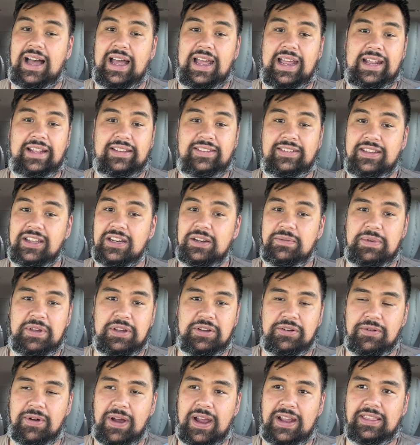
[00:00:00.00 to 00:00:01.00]
It's going to be
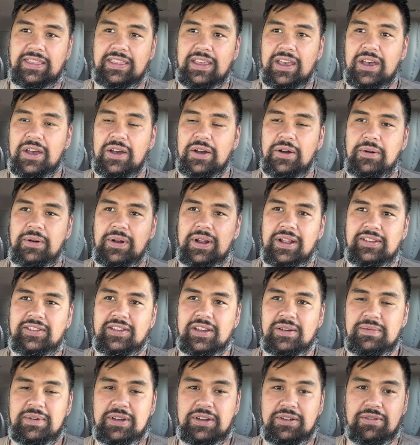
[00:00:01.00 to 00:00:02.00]
great, though. It's
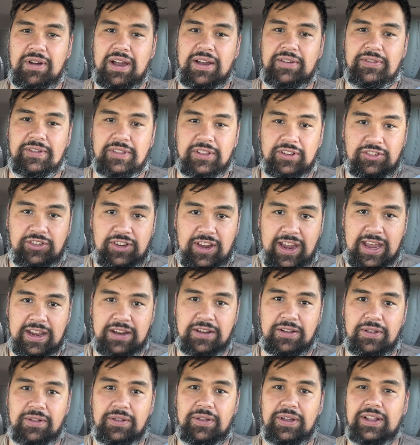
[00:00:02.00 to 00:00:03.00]
going to be great for the
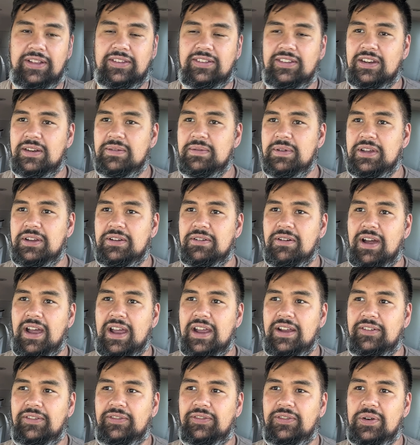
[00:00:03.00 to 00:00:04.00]
channel. It's going to be
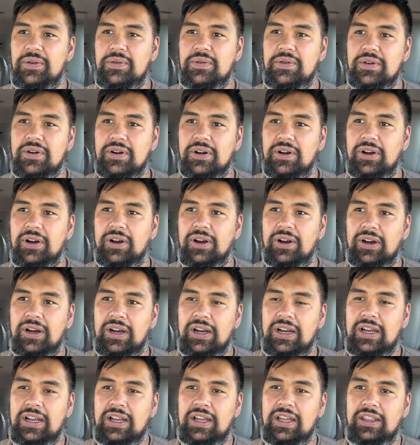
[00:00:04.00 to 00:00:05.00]
great for
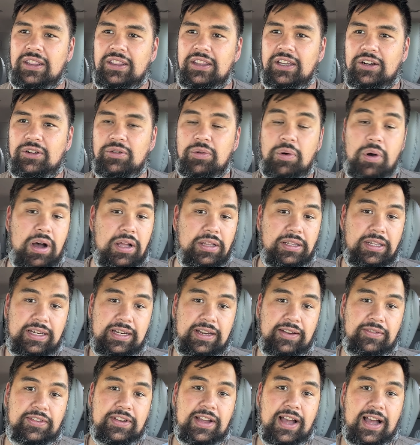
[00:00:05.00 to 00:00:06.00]
the
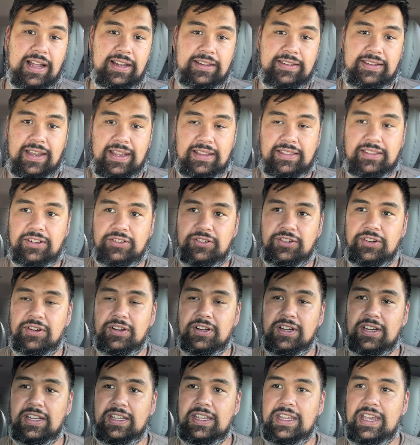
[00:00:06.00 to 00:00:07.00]
quality of content that
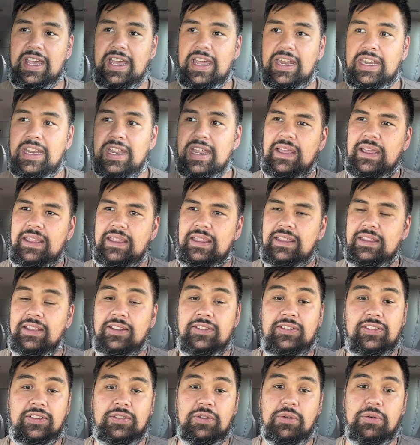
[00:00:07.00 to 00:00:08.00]
you're going to get.
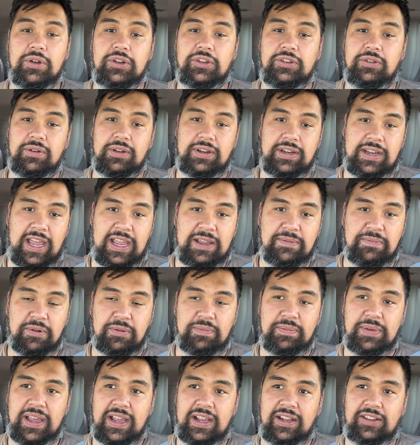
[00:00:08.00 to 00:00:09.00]
This is going to enable
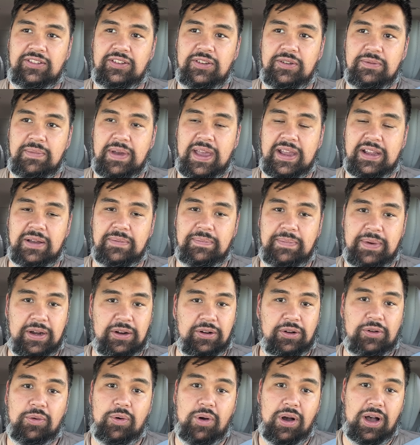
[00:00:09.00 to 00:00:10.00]
me to make a
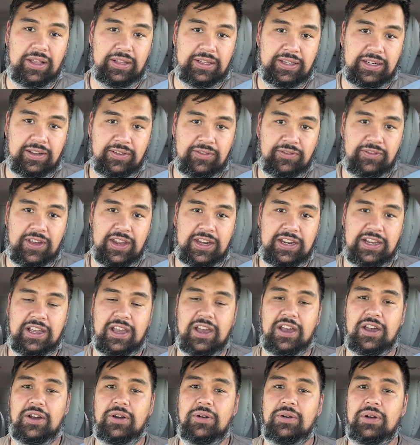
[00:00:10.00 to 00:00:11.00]
better quality of
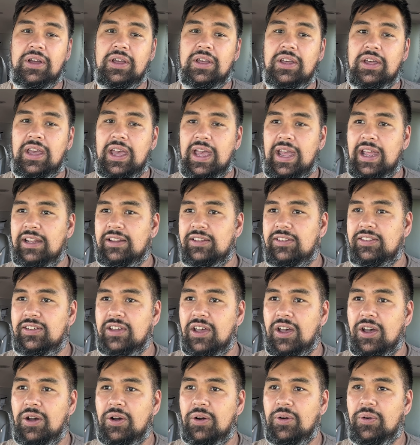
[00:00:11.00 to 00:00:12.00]
video. And
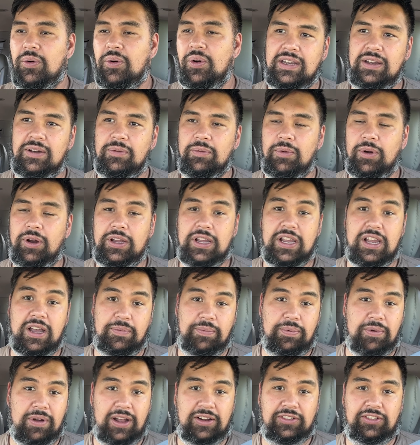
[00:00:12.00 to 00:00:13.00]
so working
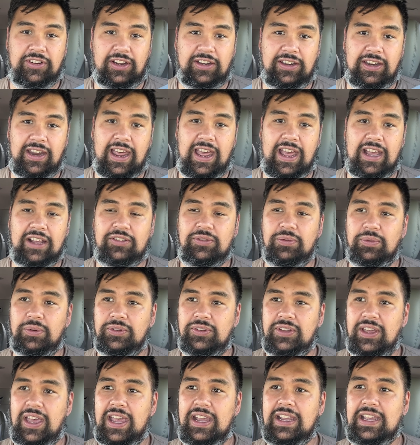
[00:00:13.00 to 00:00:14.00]
on Project X will
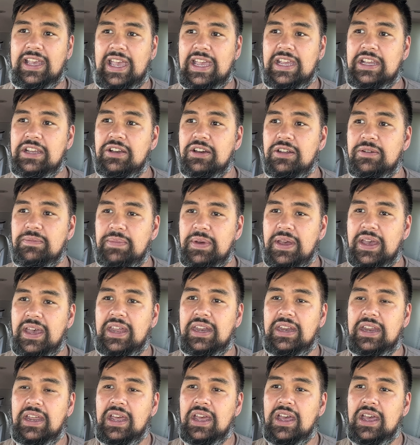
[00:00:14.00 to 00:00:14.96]
take a good bit